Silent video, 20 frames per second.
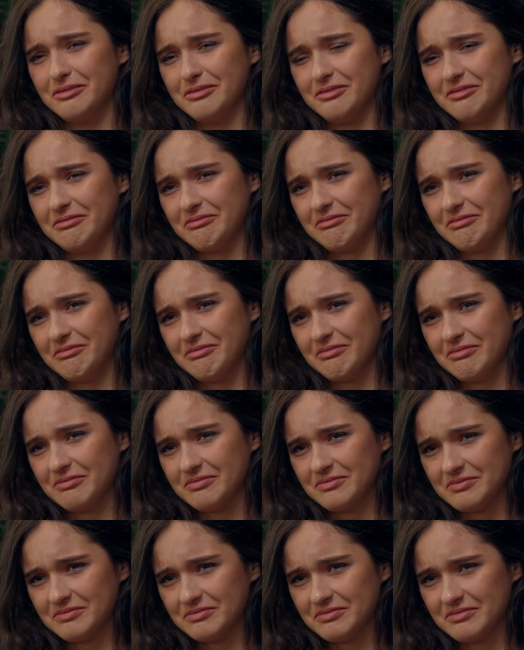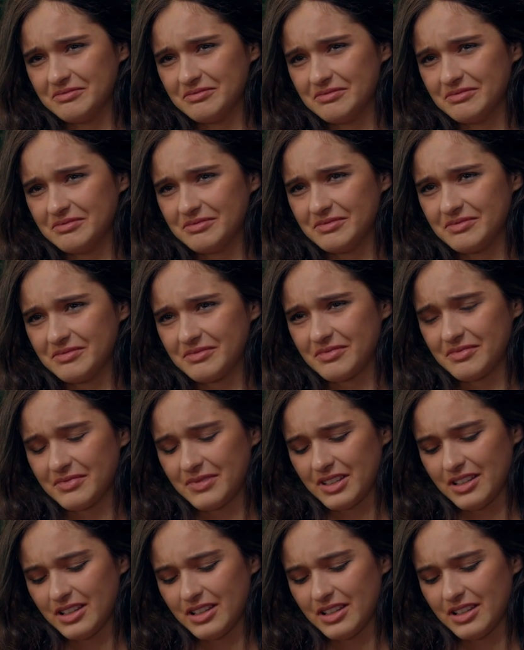(no one is talking)